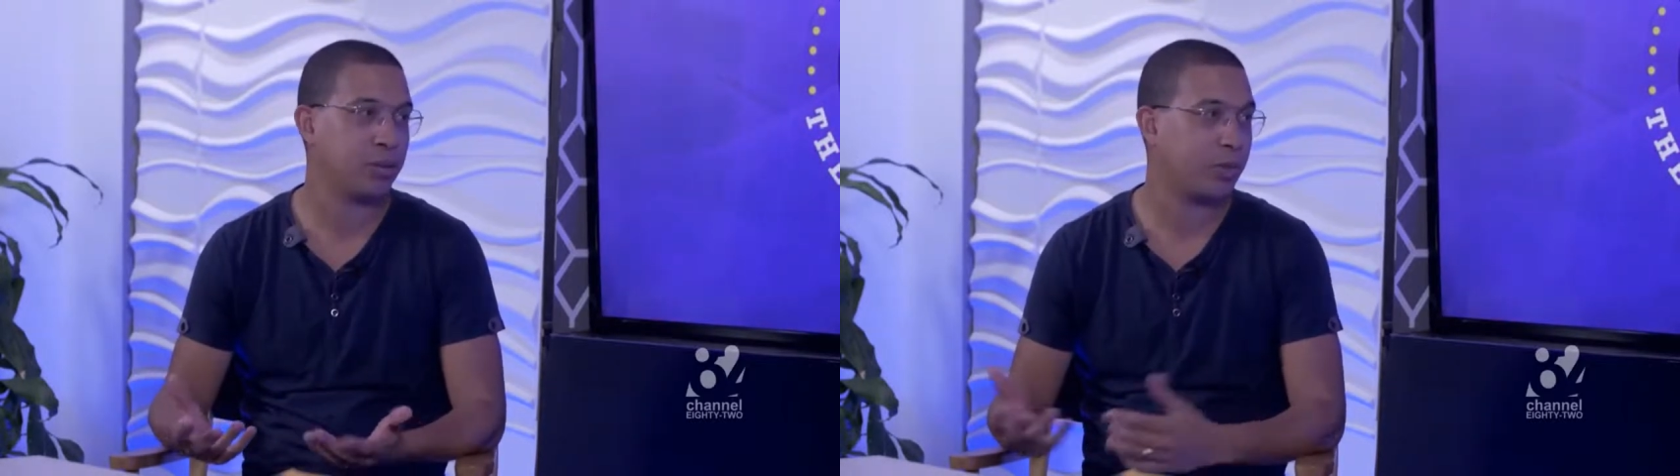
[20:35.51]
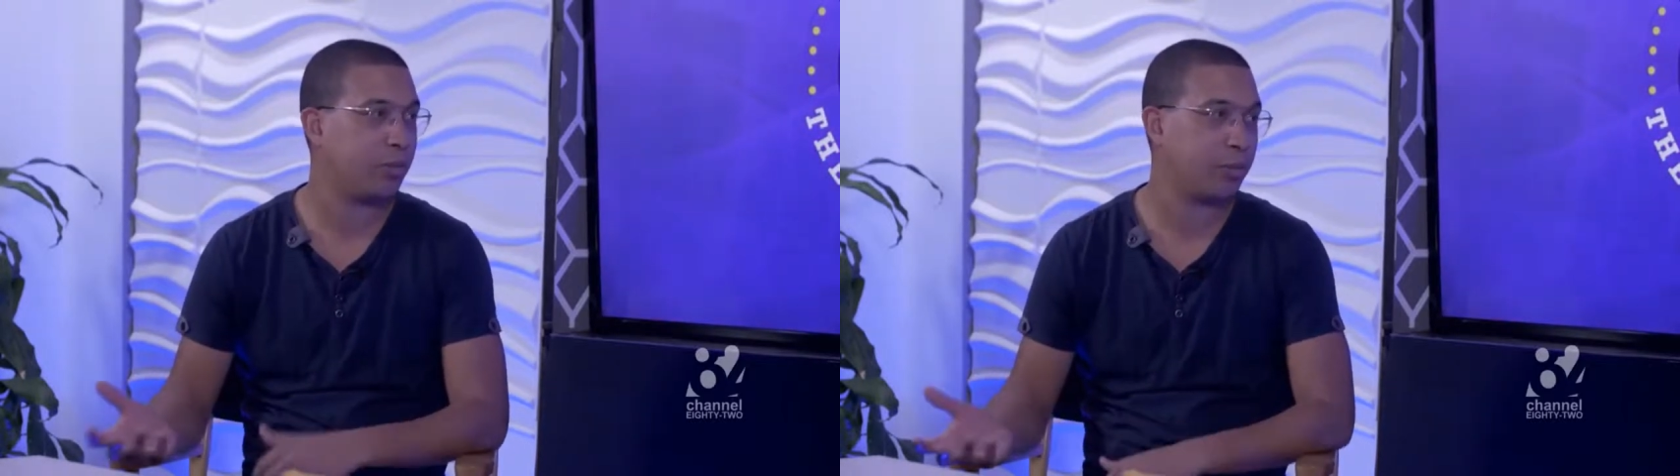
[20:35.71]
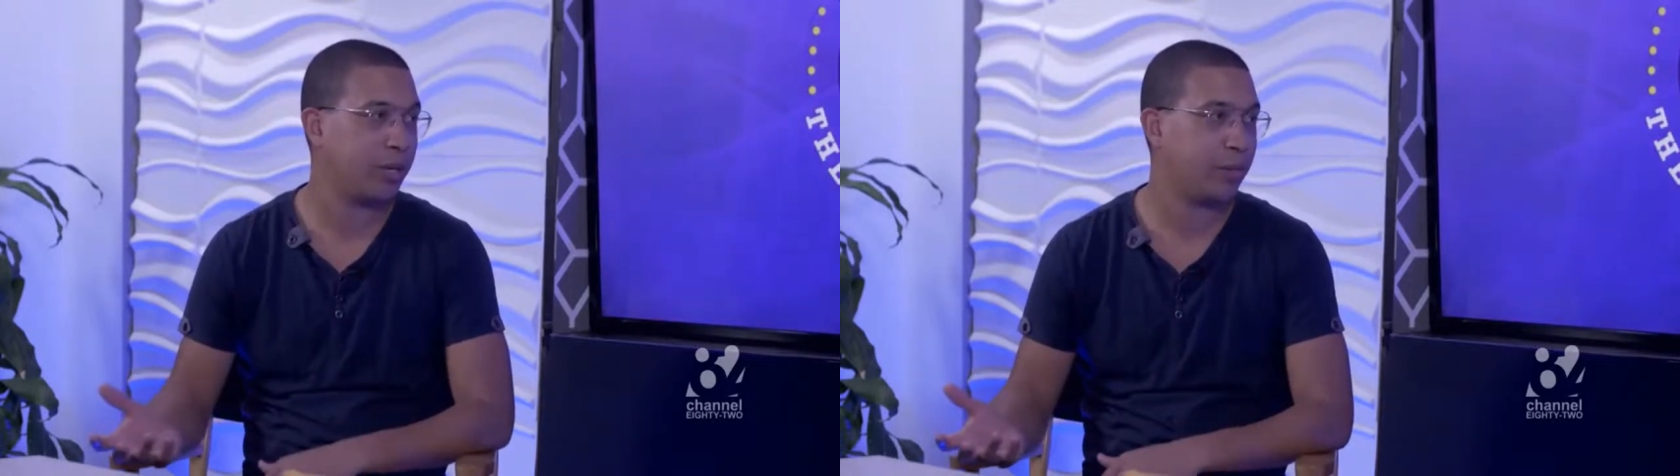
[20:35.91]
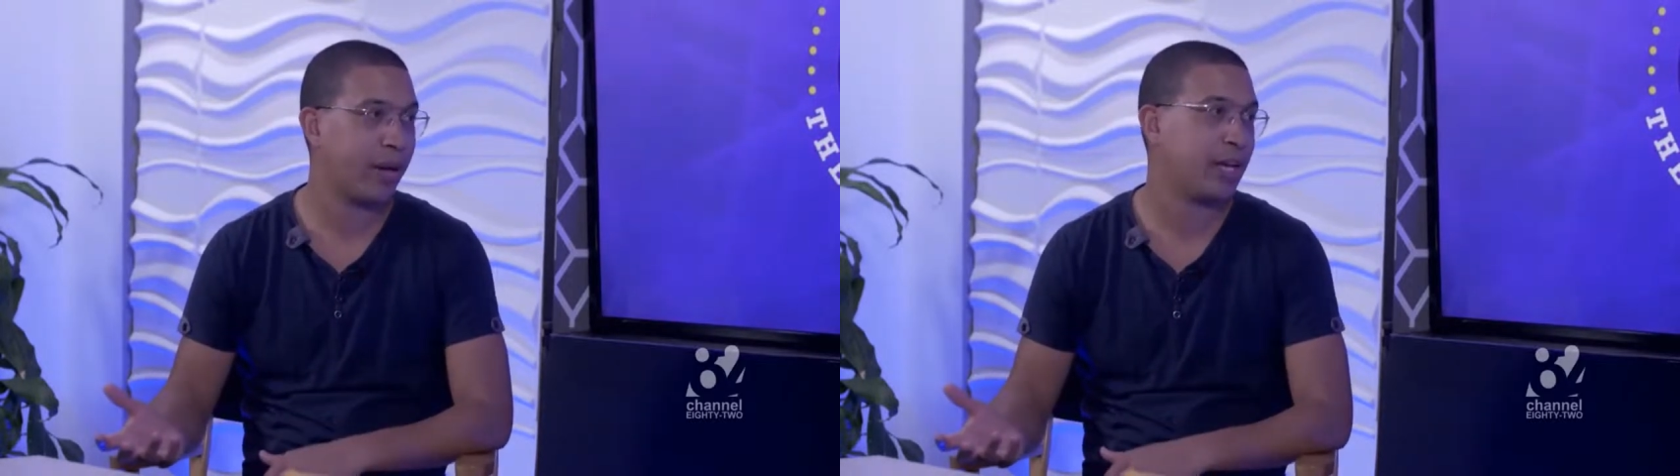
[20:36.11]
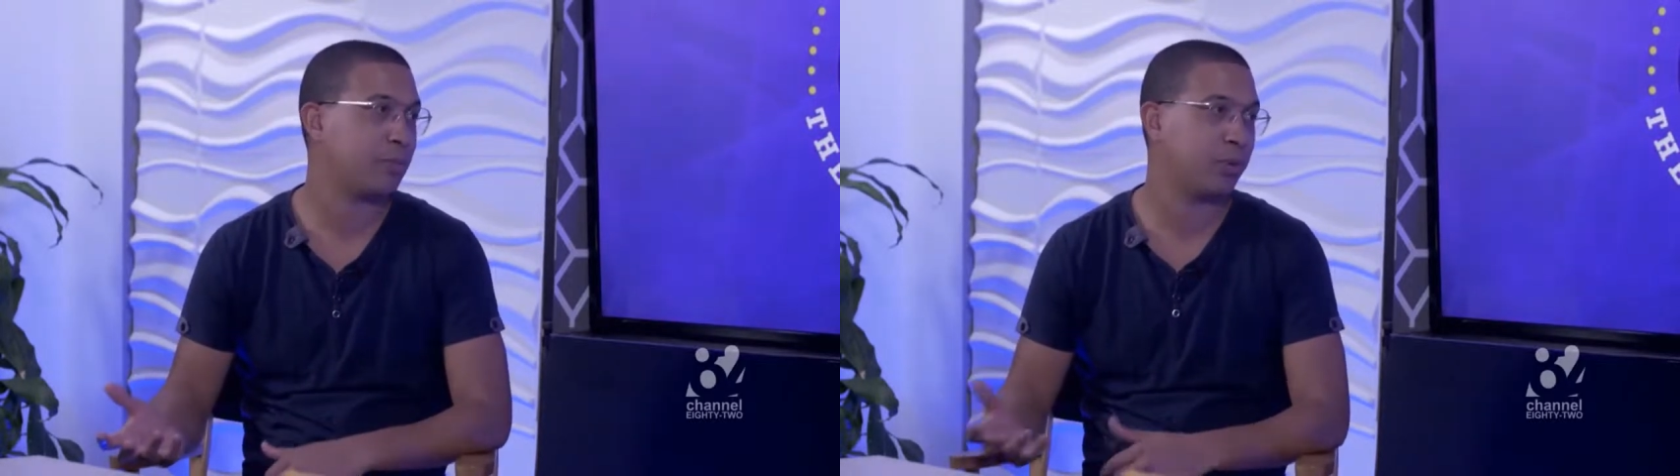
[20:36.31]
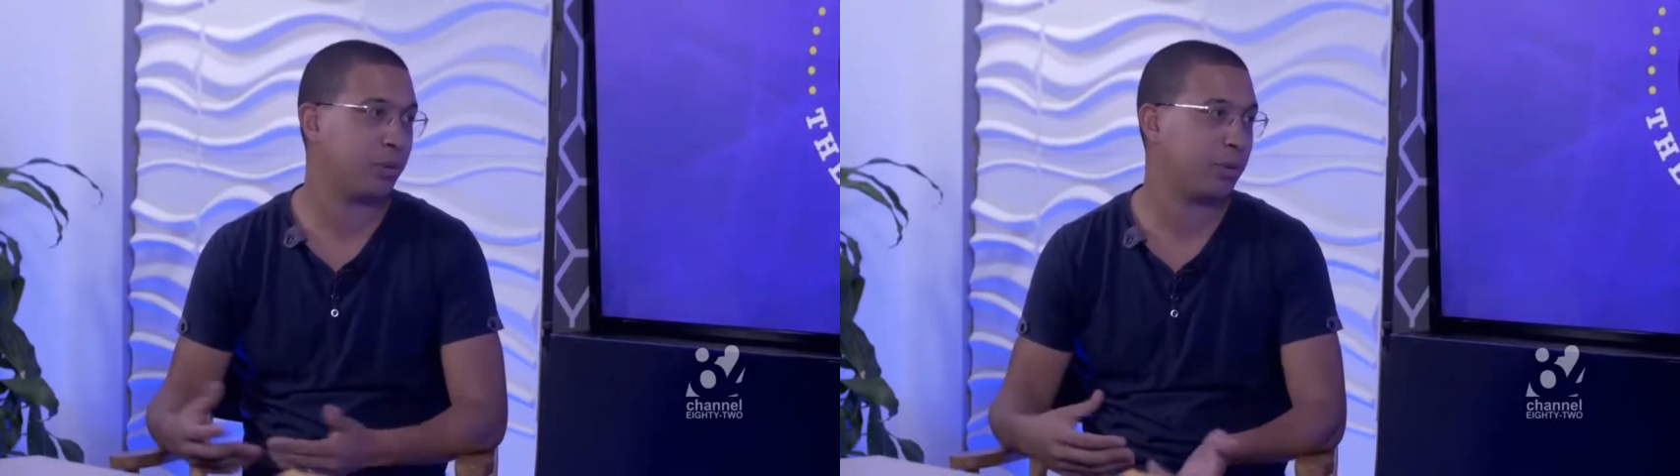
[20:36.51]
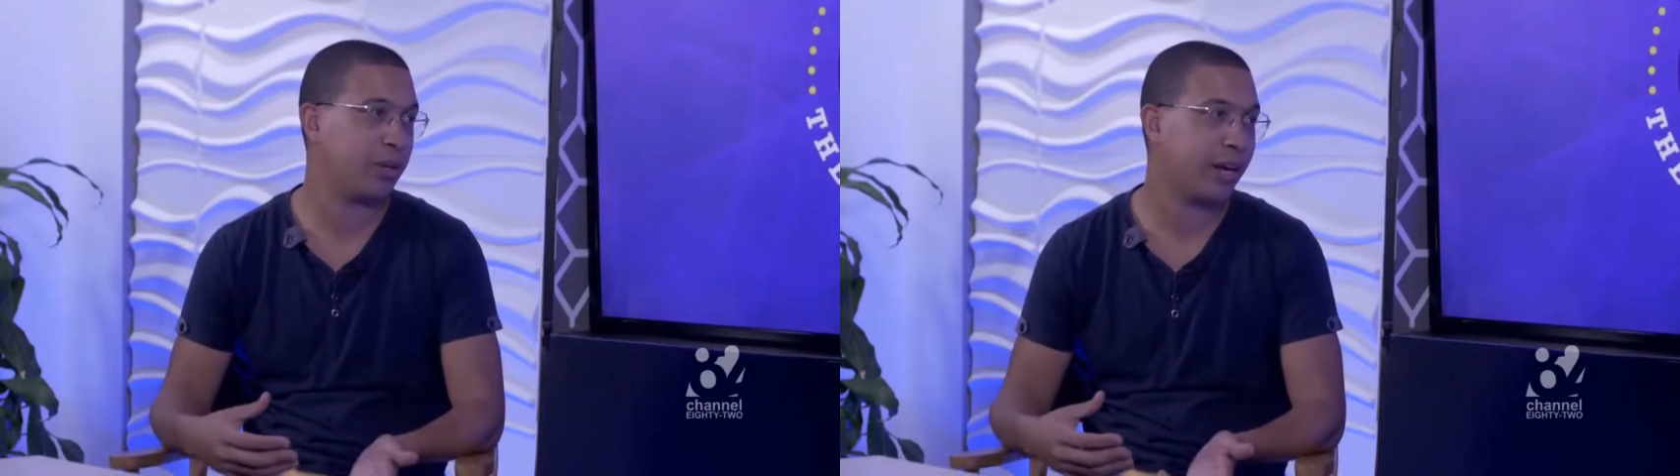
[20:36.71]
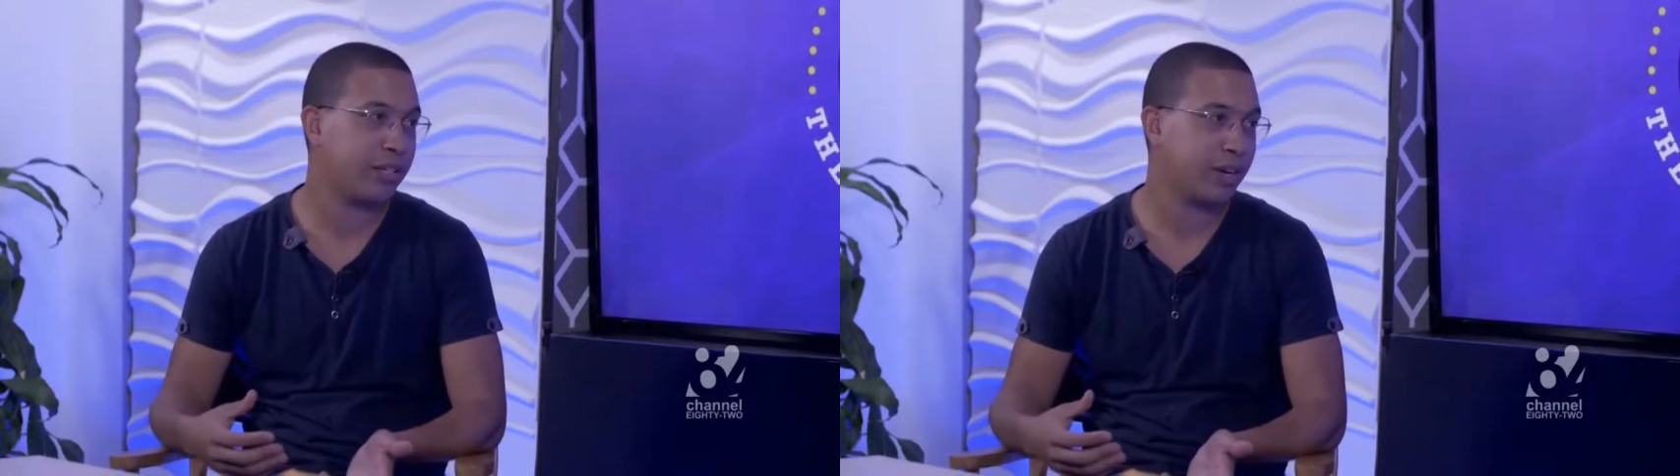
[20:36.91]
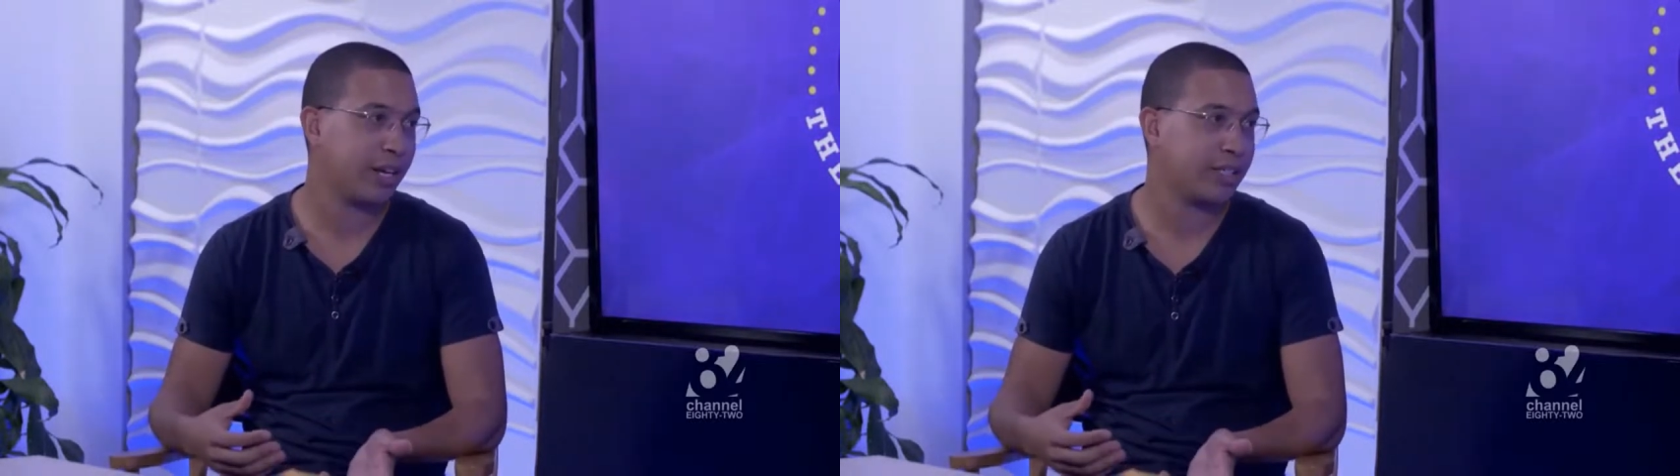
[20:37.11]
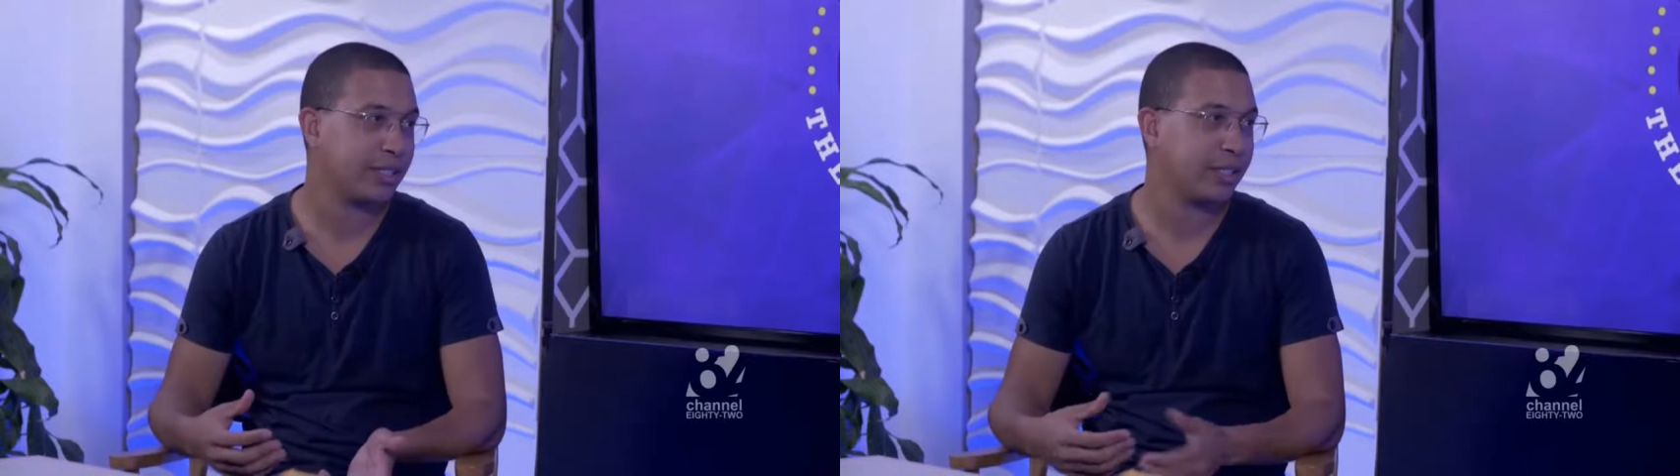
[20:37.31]
with a Bermuda passport or Bermuda
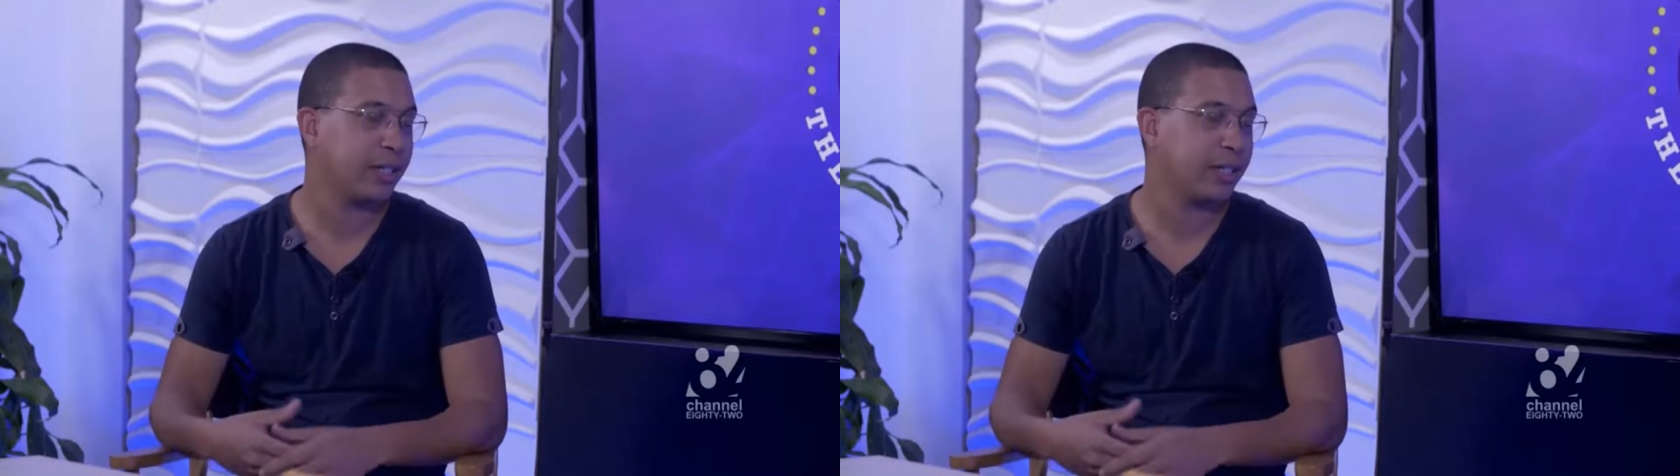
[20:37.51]
address.